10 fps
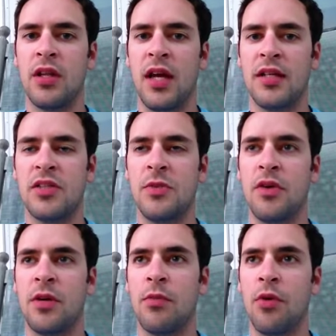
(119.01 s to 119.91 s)
like to smoke
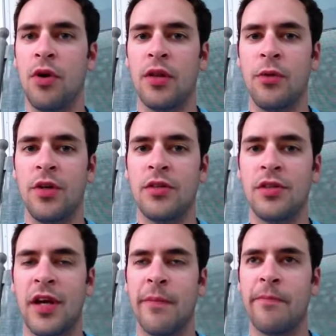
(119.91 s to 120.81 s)
it more in the
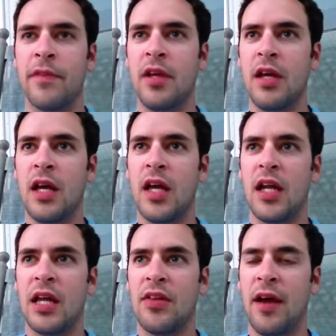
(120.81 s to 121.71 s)
wintertime, and
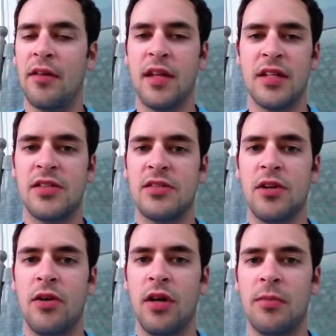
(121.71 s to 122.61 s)
that's totally